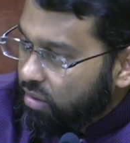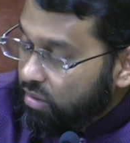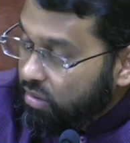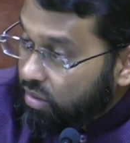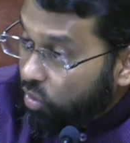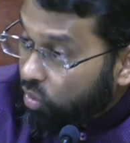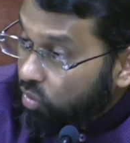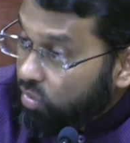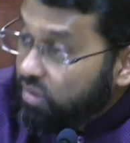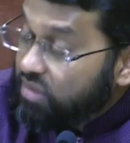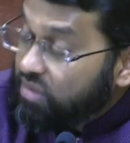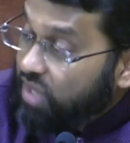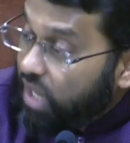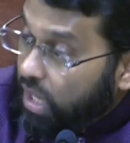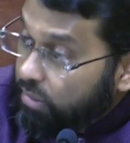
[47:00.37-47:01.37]
the only
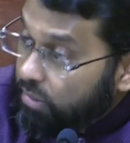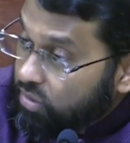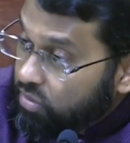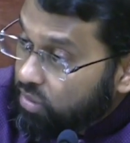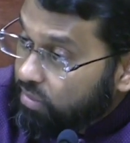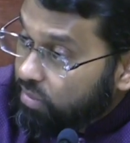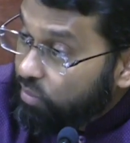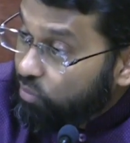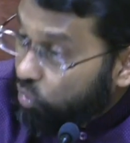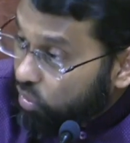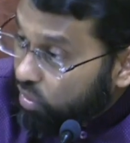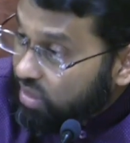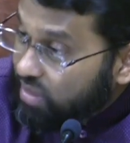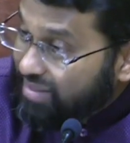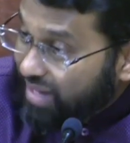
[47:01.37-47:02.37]
Sahabi to have been
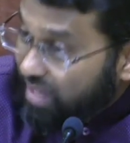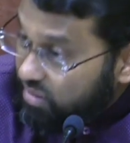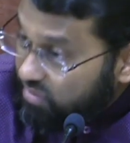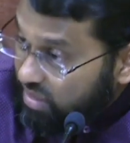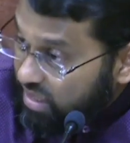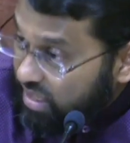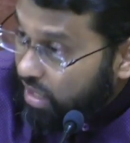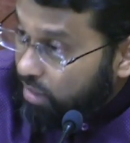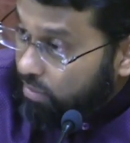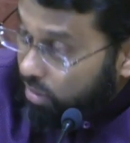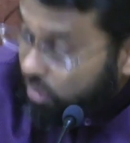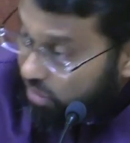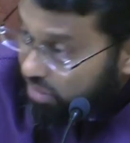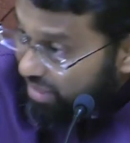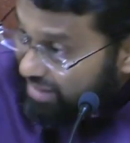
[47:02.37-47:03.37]
born inside of the Kaaba
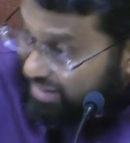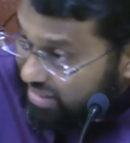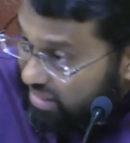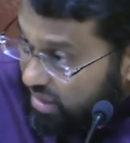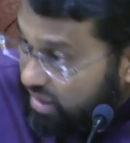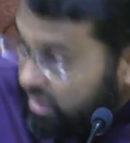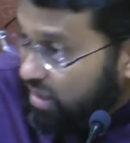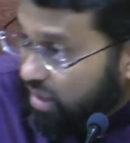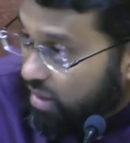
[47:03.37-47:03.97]
authentically, uh,